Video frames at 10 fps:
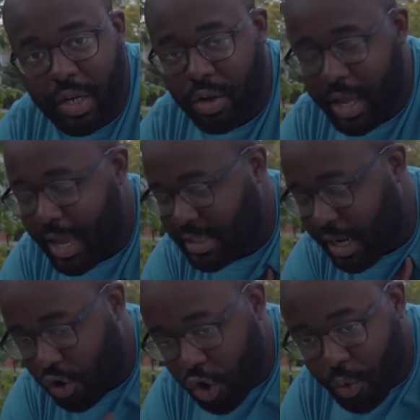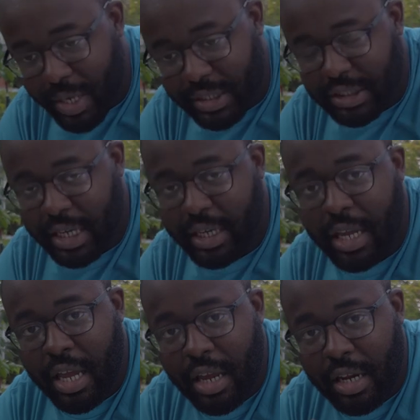And as I always say,
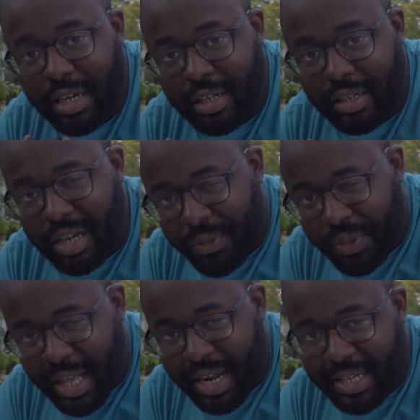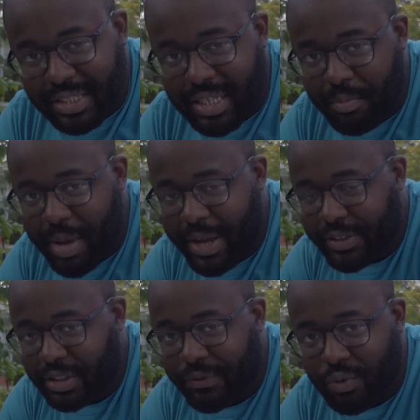nothing that I say matters if